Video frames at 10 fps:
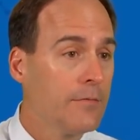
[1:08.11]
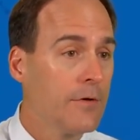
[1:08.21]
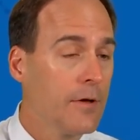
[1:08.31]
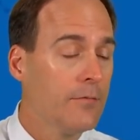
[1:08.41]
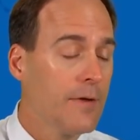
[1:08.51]

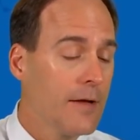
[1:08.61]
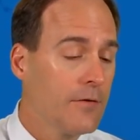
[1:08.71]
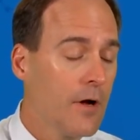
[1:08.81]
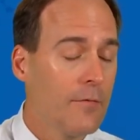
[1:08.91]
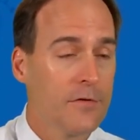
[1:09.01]
So
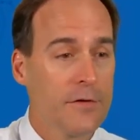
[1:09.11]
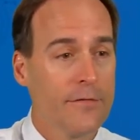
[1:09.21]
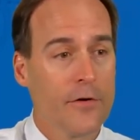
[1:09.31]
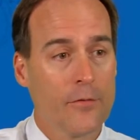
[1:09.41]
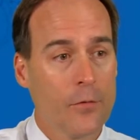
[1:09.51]
that's obviously
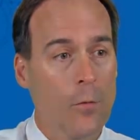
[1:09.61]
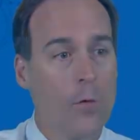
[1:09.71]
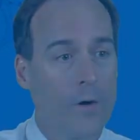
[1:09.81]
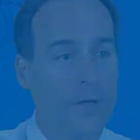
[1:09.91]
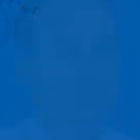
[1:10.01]
very
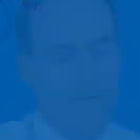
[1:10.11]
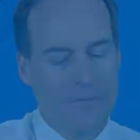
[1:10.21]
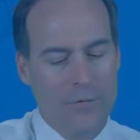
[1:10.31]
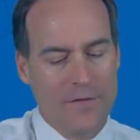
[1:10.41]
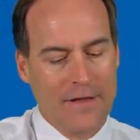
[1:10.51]
rewarding.
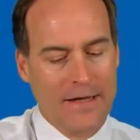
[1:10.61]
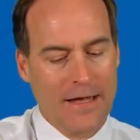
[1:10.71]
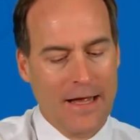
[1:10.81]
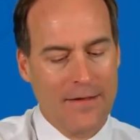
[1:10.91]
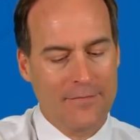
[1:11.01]
One
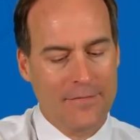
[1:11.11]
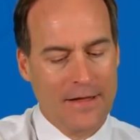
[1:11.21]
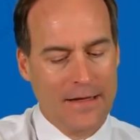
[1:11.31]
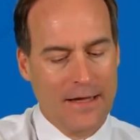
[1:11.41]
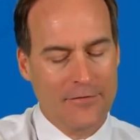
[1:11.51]
thing I
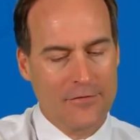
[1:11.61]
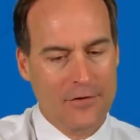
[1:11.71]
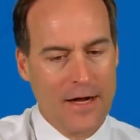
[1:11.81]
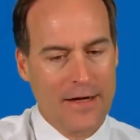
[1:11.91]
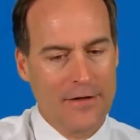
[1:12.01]
think I
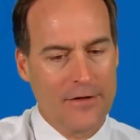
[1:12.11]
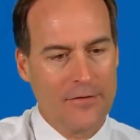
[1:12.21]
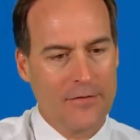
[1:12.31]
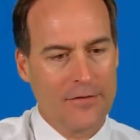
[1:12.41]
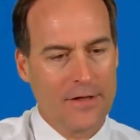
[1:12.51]
try to
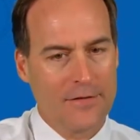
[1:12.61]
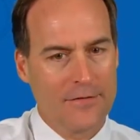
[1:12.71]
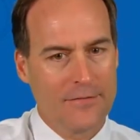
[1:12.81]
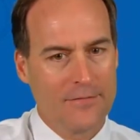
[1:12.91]
do is